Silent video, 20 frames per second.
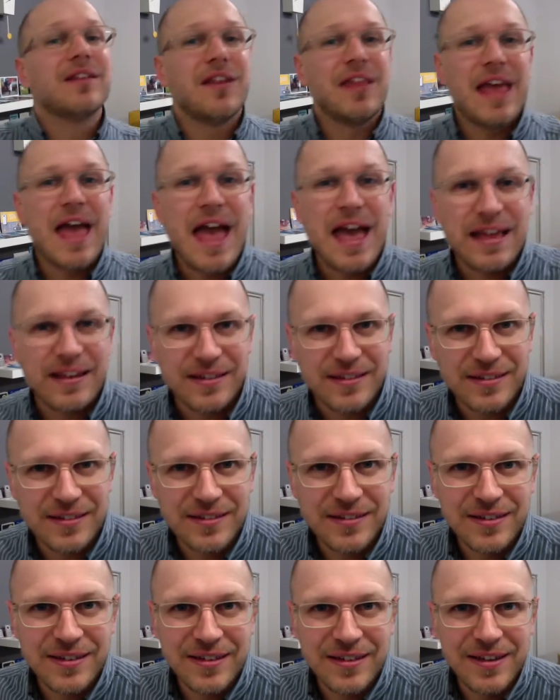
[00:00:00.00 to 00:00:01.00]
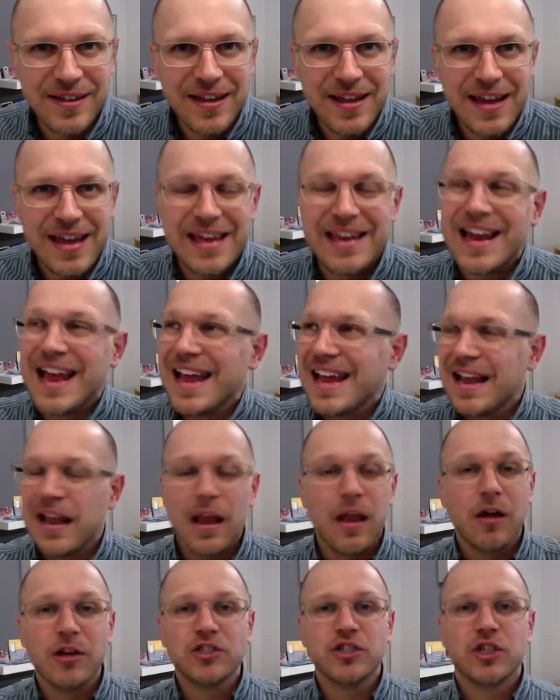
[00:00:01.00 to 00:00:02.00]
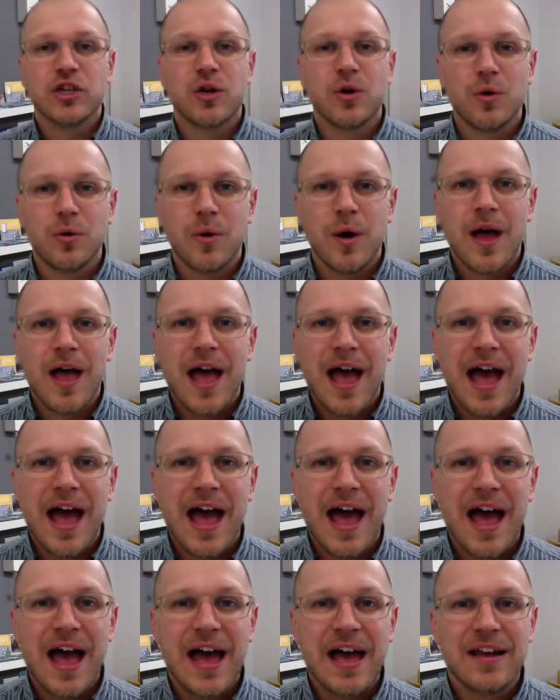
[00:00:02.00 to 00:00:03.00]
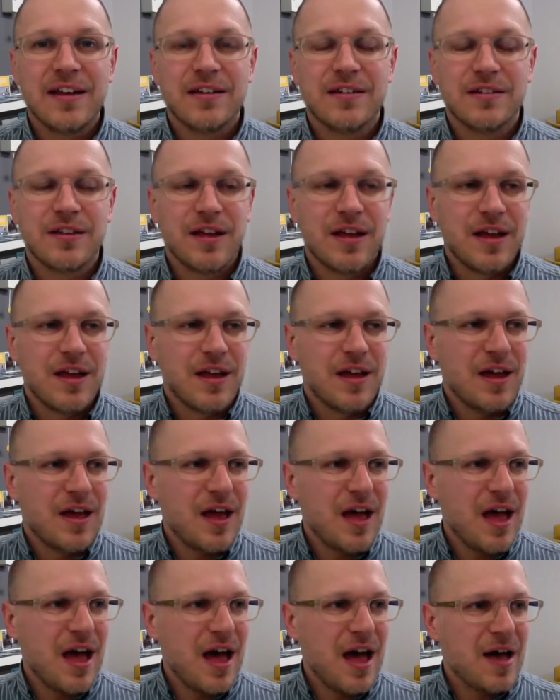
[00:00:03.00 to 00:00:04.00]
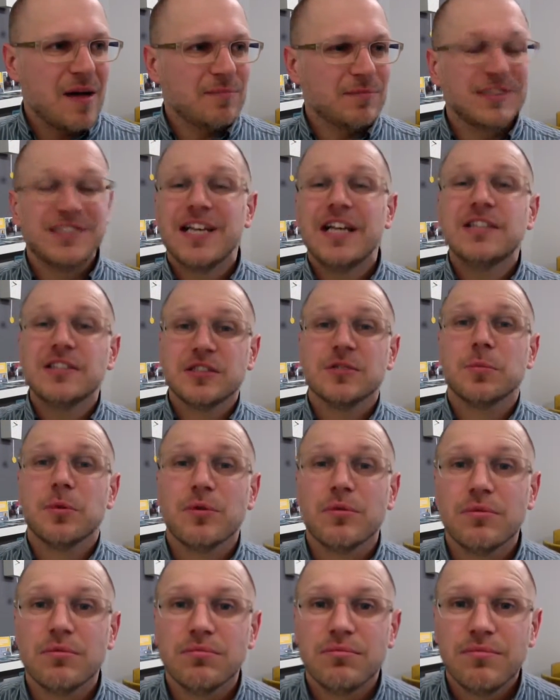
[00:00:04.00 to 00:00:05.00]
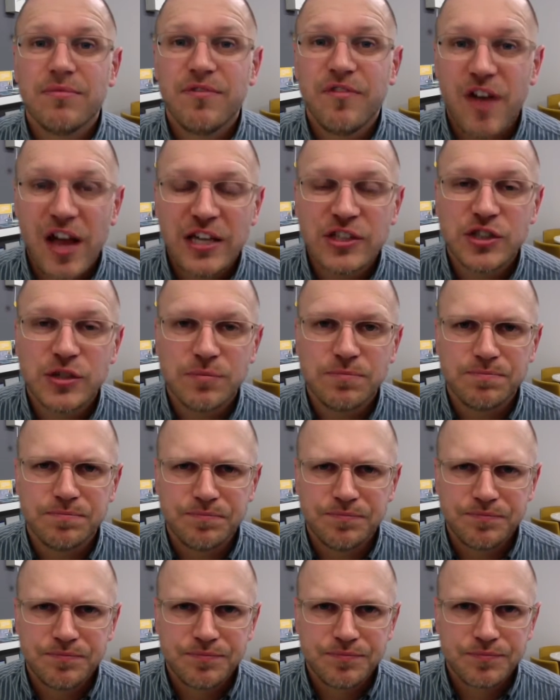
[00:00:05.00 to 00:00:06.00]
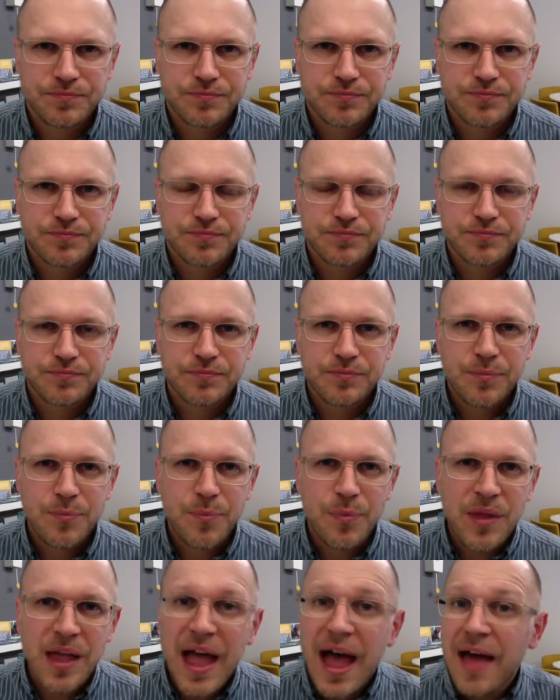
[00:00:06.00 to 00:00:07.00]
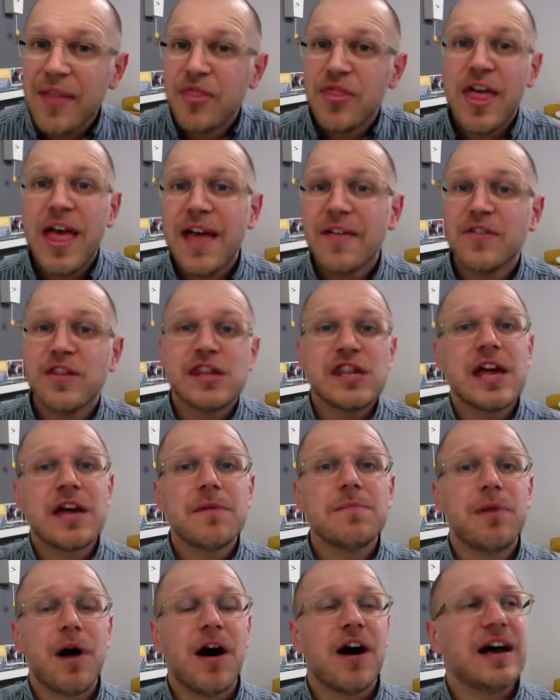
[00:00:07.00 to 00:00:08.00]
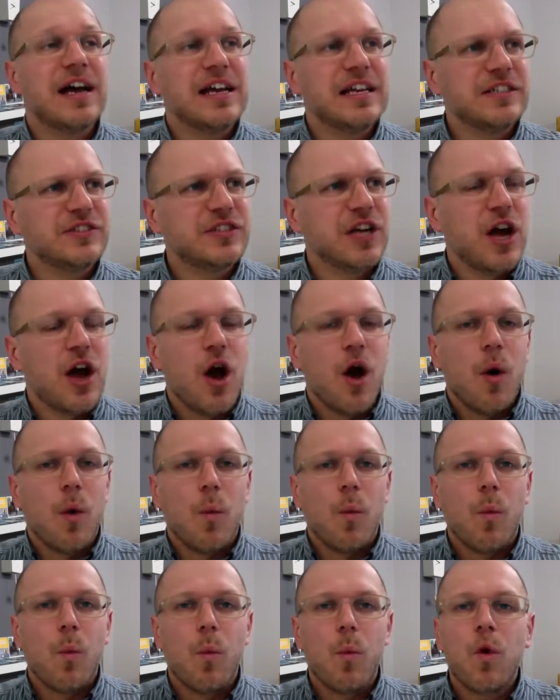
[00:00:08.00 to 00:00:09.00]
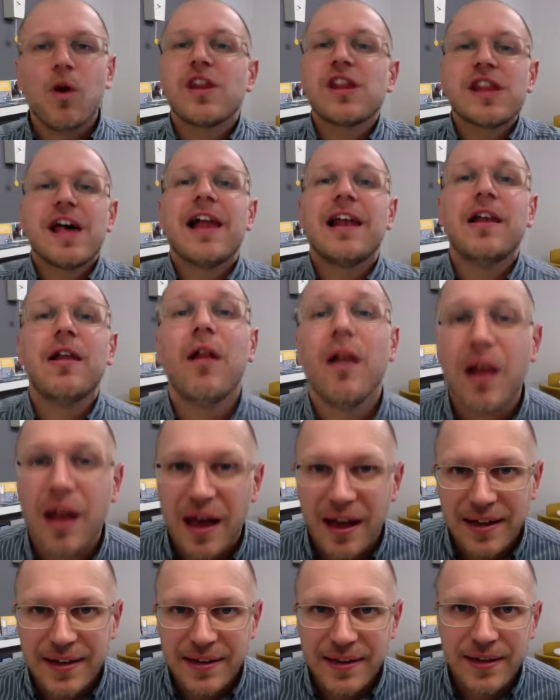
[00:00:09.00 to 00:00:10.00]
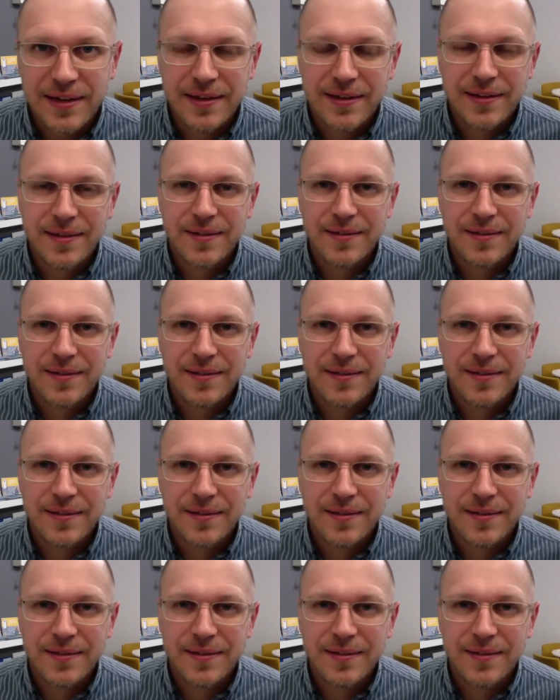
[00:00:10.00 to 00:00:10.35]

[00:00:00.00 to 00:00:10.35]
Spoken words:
to the end in a logical and sensible fashion. And then the second part is, what does that look like?